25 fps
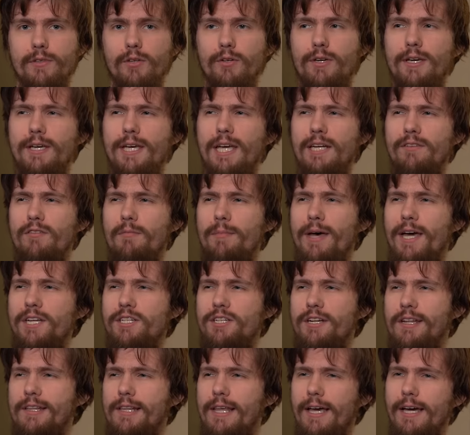You can kind of
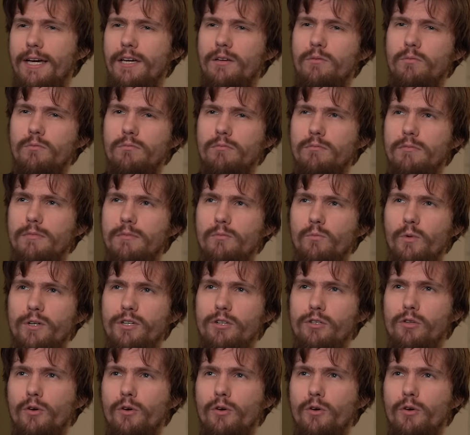imagine it like when you